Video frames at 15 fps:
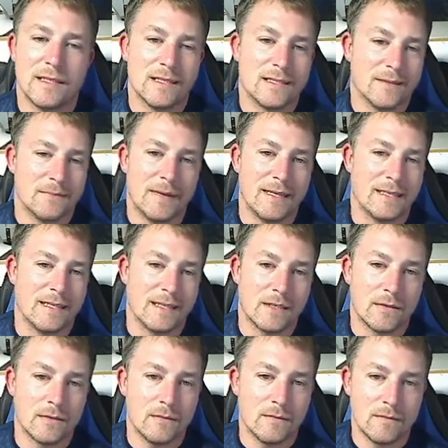the basic
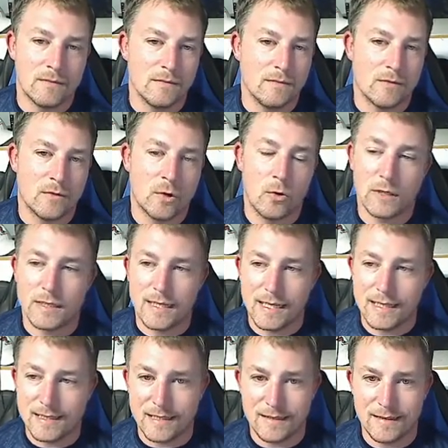core
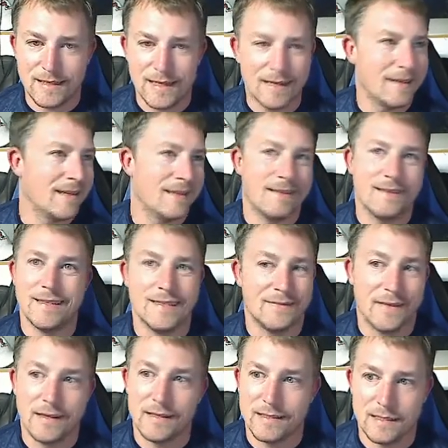sets that are there, it's
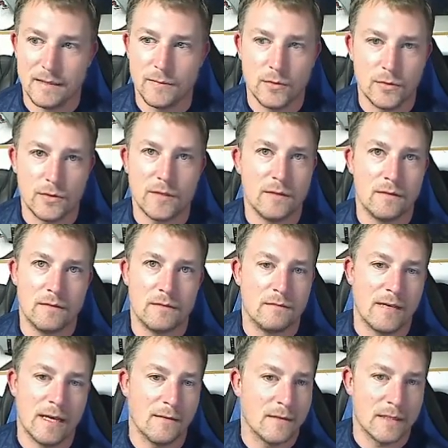very simple. You
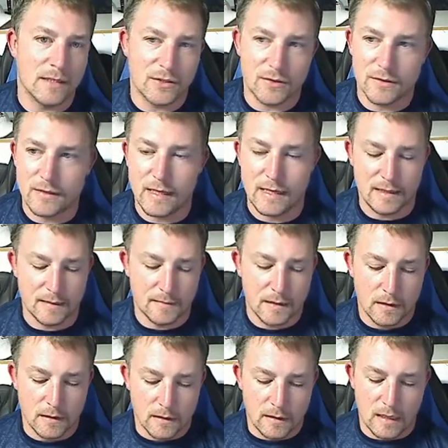can't really screw that up.
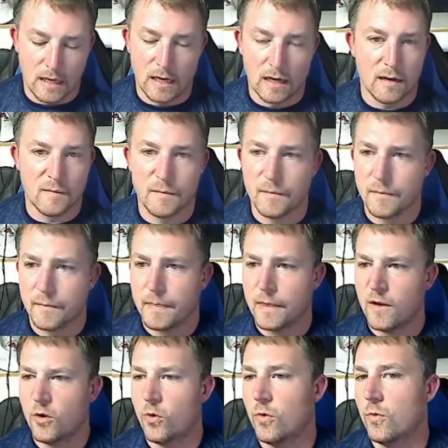
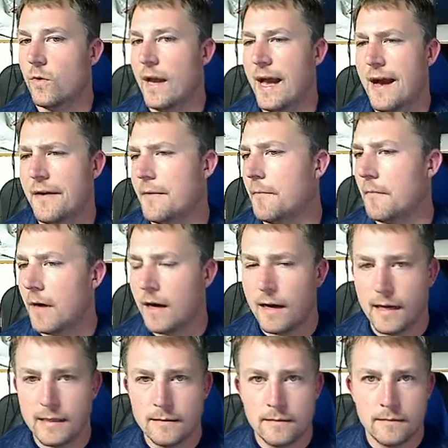How to
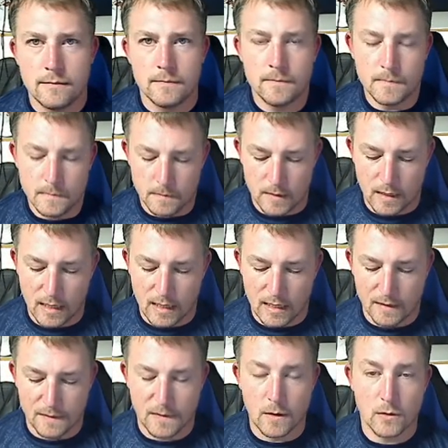mod
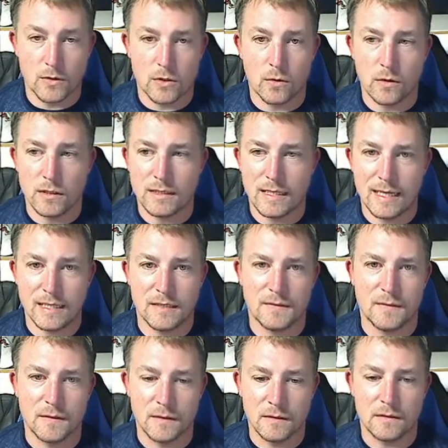those core sets
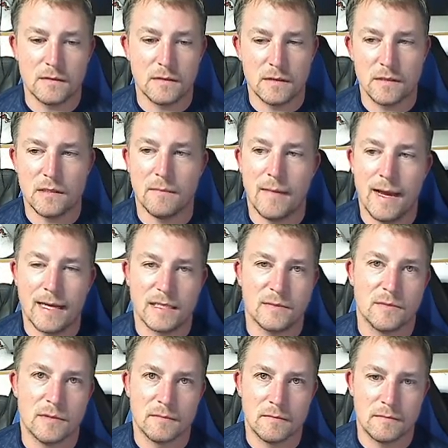for the
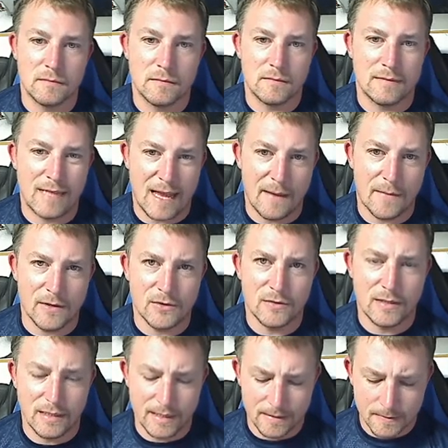maximum damage,
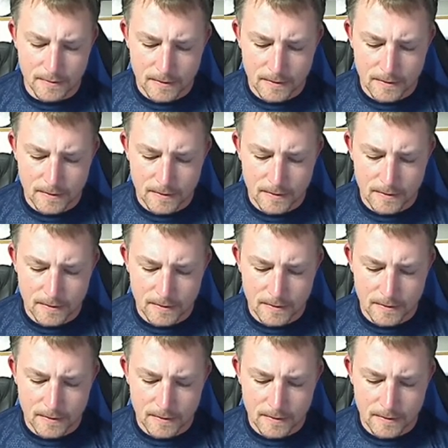really.